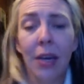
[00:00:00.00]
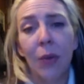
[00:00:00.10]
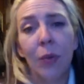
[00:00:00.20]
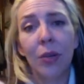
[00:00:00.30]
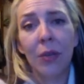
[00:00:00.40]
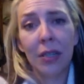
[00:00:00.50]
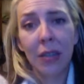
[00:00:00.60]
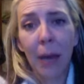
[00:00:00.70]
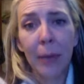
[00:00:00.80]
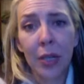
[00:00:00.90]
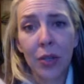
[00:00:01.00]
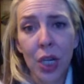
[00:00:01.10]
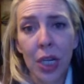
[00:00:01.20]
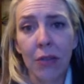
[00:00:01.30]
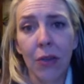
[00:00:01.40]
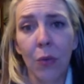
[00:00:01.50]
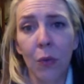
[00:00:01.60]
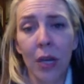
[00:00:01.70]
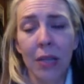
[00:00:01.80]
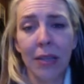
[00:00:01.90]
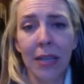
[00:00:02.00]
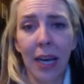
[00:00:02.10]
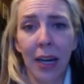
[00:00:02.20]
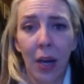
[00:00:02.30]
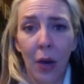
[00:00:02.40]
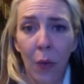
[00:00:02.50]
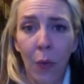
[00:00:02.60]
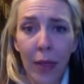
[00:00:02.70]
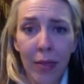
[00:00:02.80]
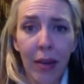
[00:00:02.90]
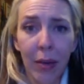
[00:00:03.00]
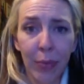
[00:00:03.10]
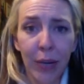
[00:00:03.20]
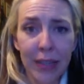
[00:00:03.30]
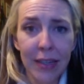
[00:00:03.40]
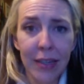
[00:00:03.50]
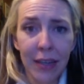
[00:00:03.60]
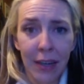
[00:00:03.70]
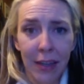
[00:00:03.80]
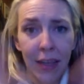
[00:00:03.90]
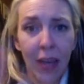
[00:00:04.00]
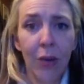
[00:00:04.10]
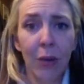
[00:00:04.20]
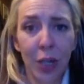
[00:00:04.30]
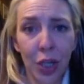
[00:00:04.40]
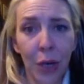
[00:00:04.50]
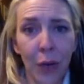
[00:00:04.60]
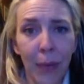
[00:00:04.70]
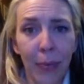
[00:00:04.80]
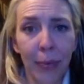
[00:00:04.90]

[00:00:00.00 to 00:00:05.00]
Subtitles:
We know that dominant genes are the ones that when they are present, they always show up.